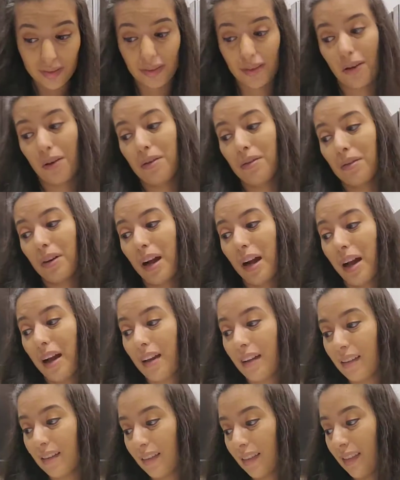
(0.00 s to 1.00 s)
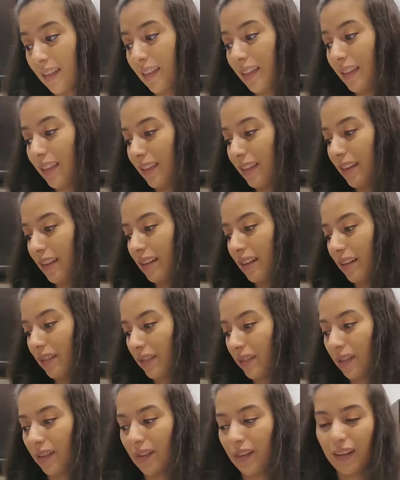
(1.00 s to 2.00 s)
So
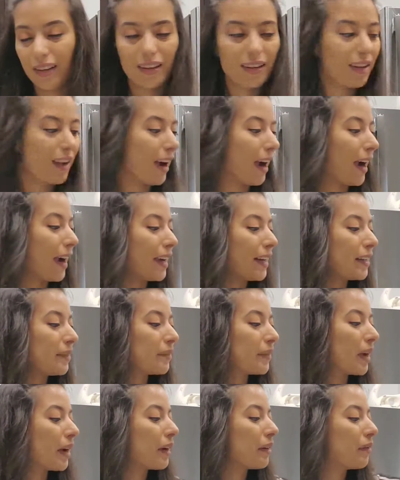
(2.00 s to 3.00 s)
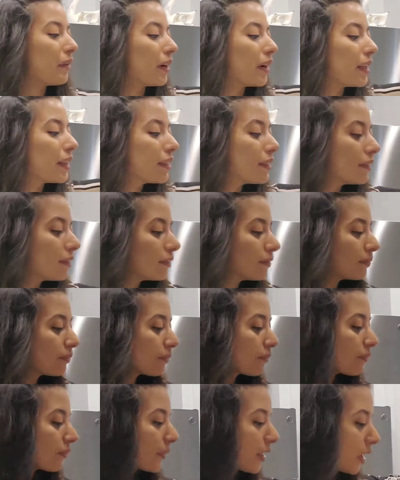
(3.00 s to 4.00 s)
another item that I wanted.
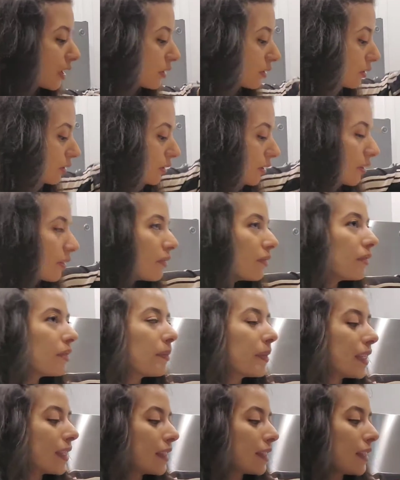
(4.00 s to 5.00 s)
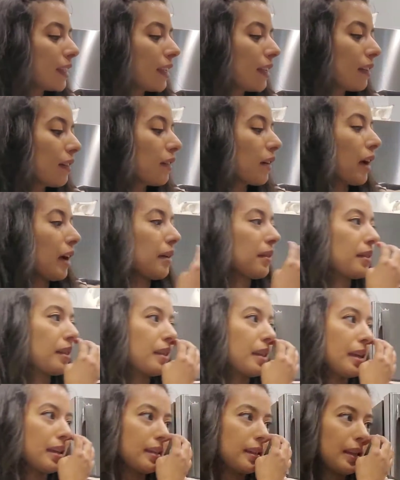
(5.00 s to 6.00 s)
So let me see. Okay, the
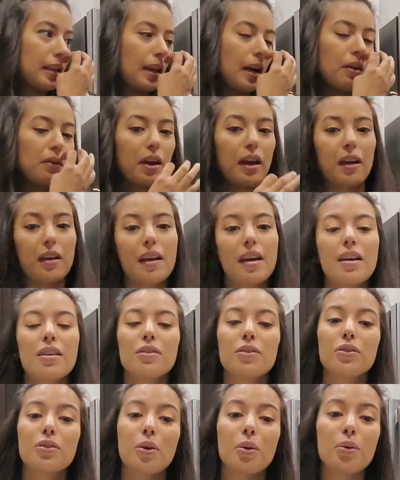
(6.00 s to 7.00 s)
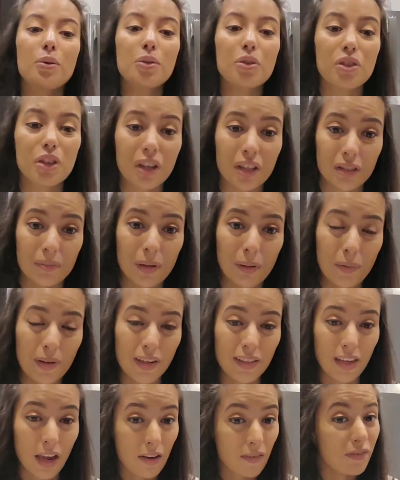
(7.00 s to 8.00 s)
next thing, okay, don't judge me
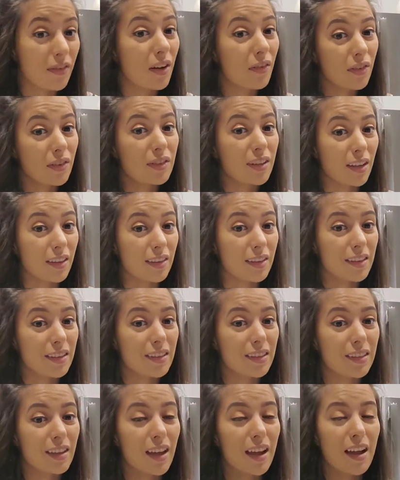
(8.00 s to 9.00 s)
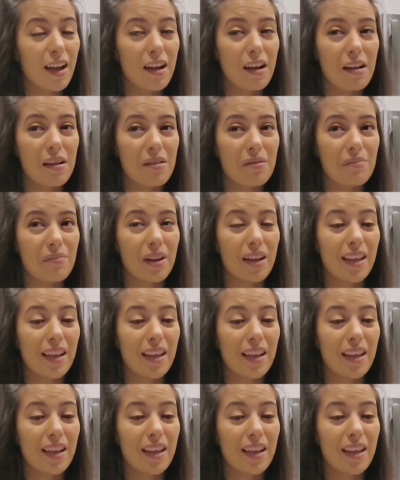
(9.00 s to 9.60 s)
because I've never done this um,